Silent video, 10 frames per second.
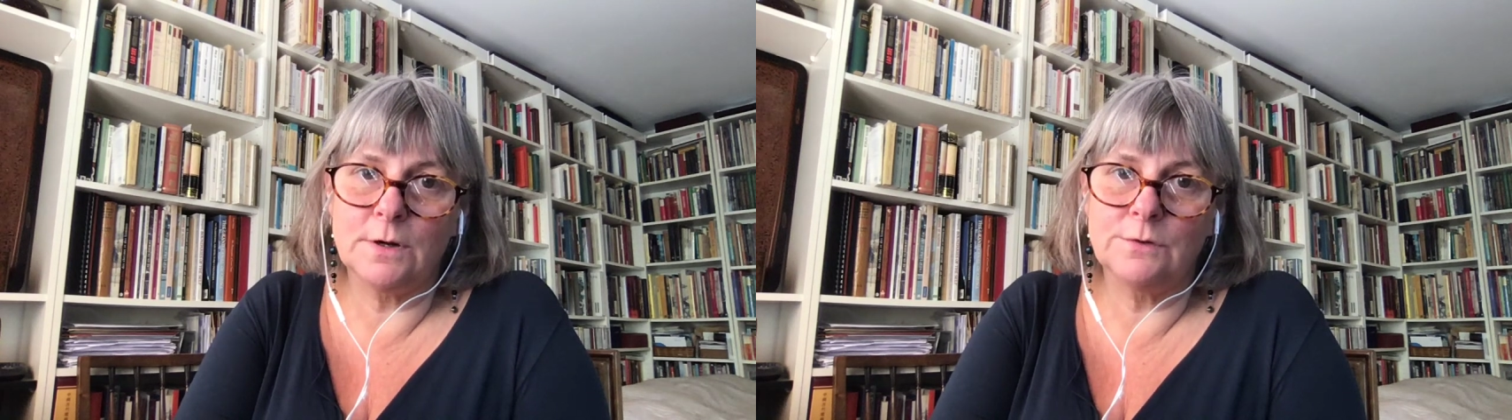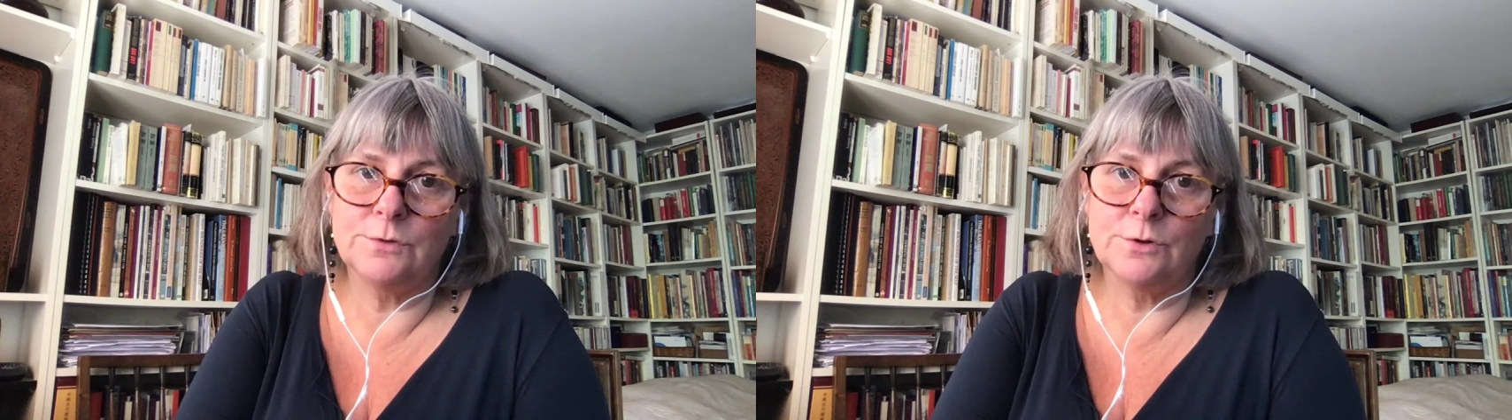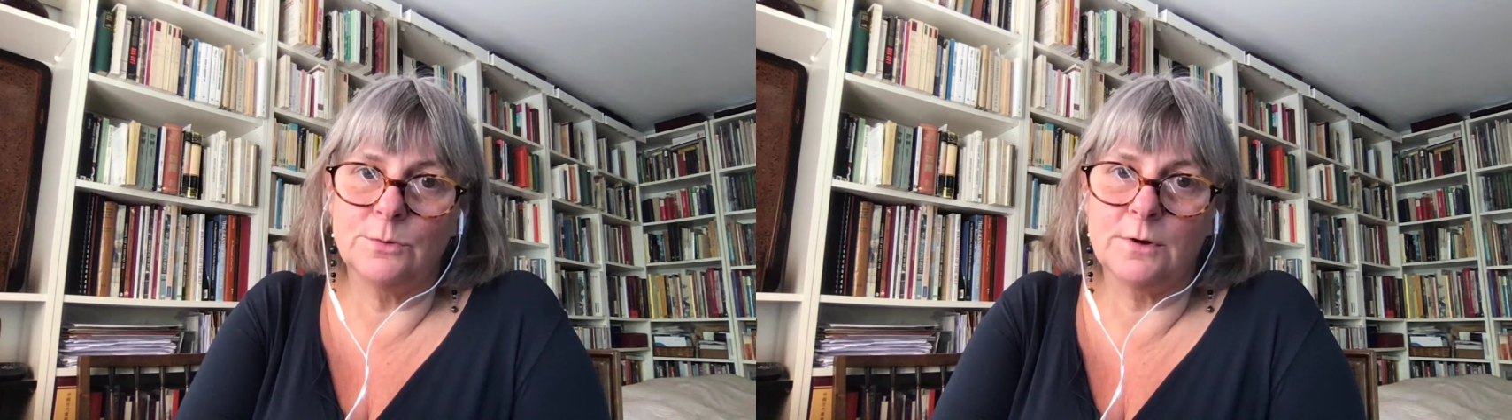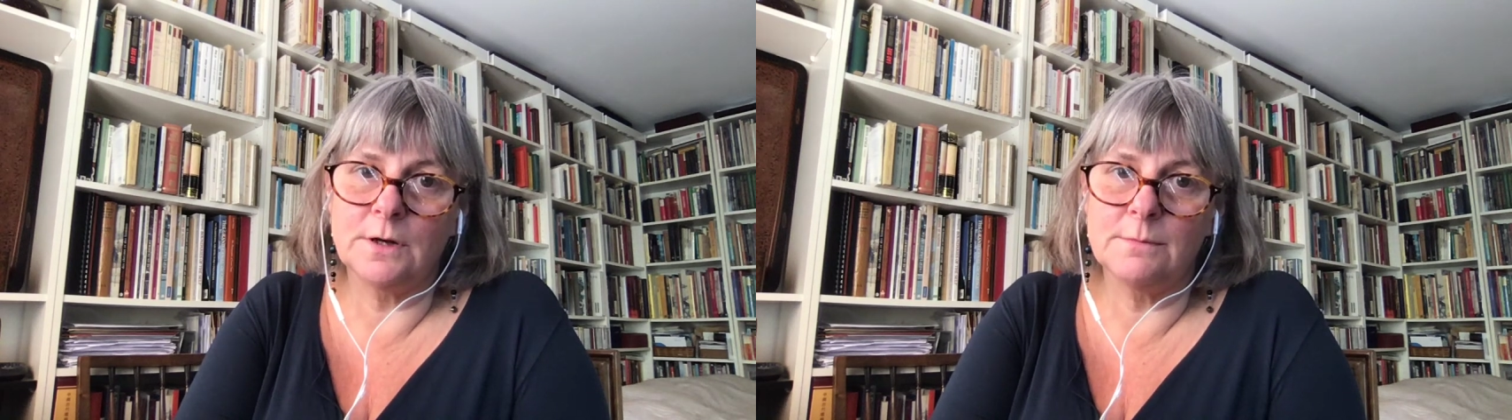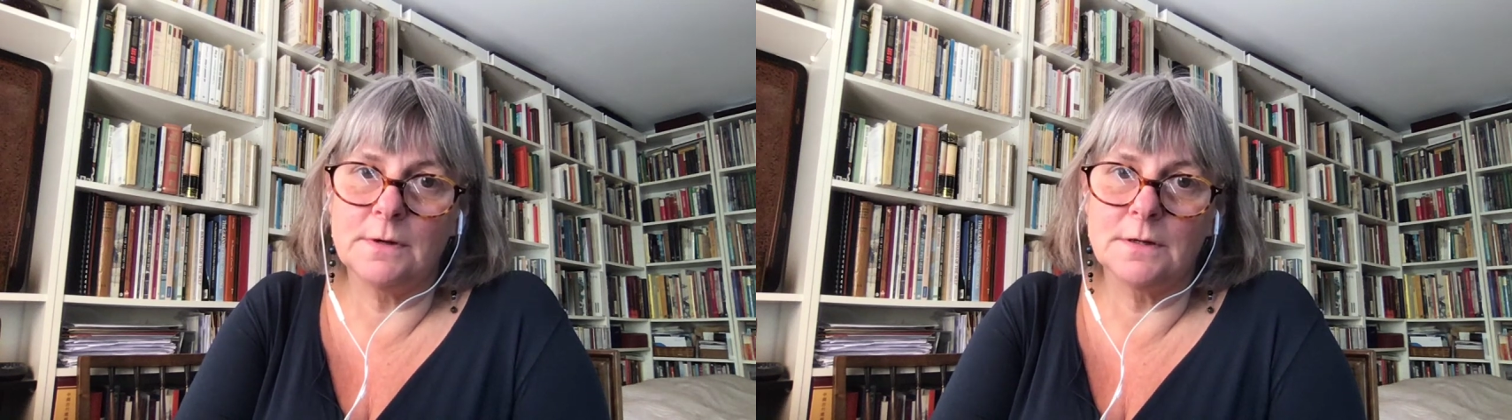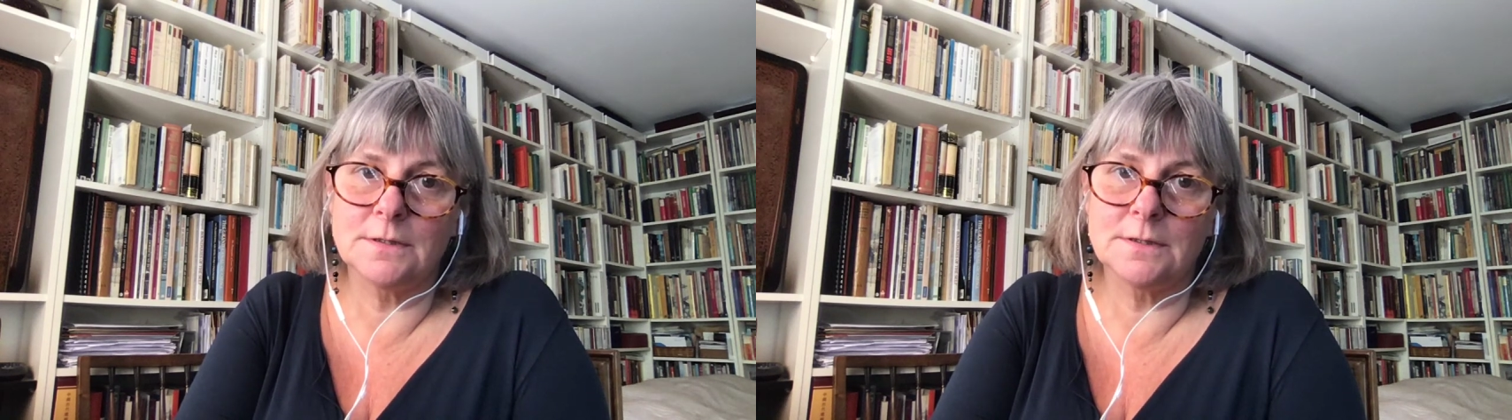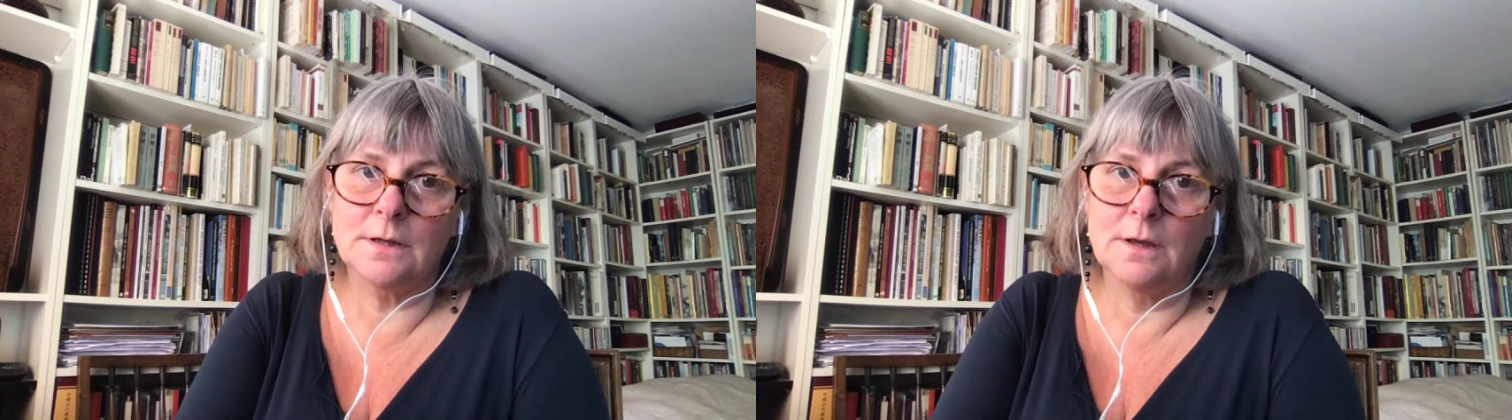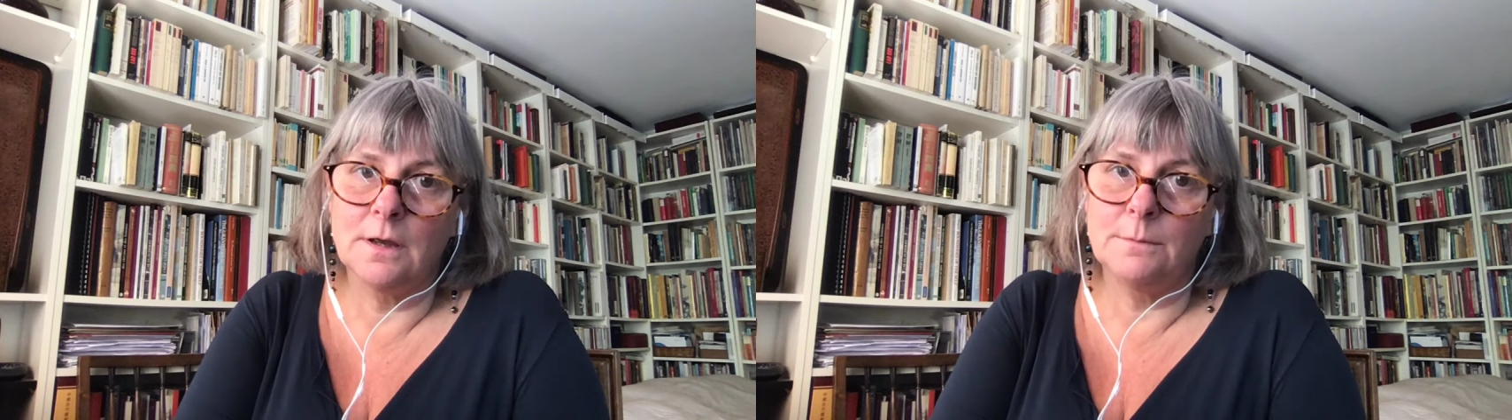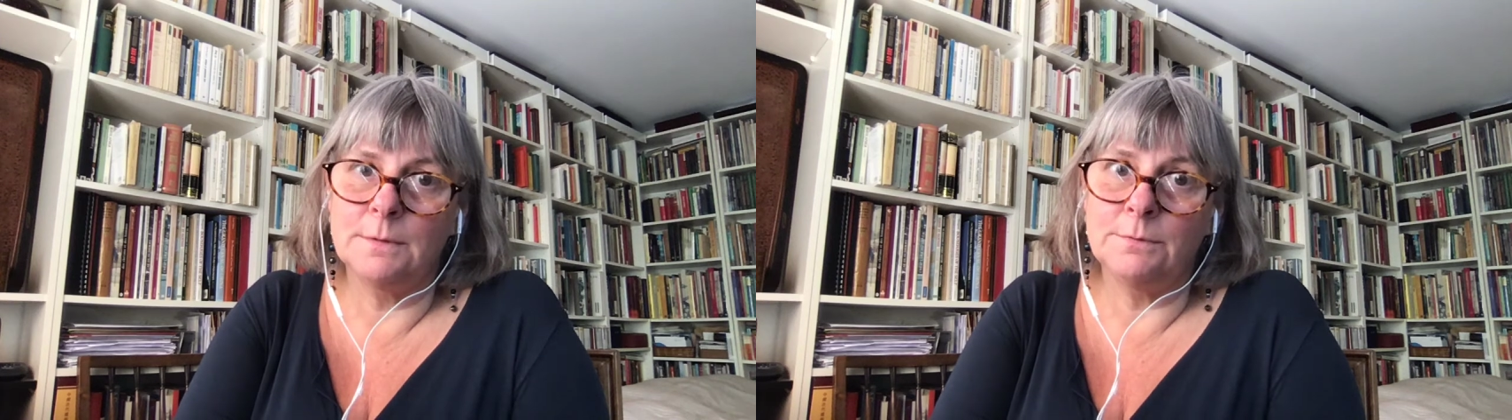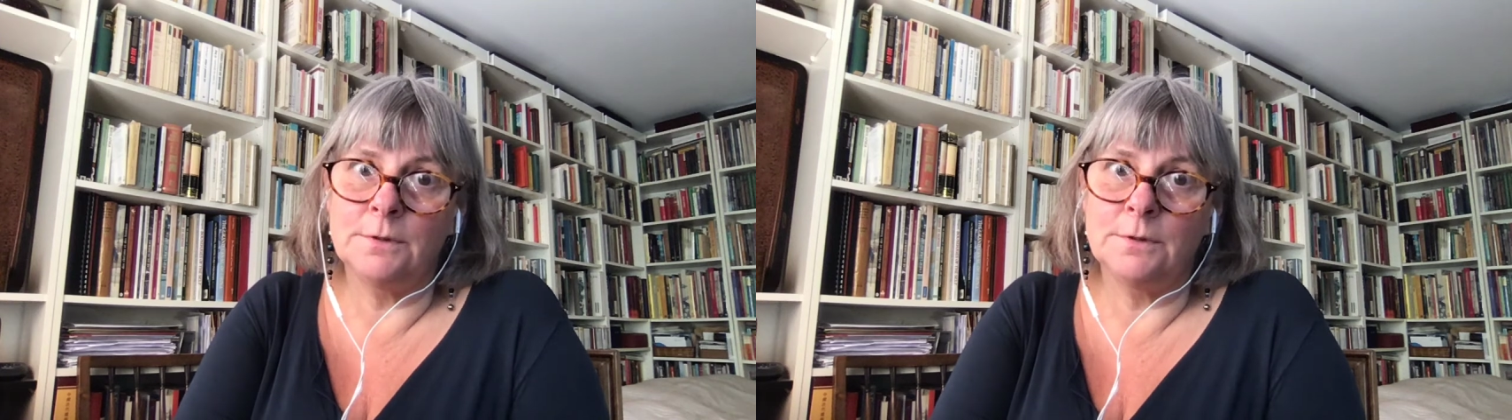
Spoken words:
If you're not wearing a mask, people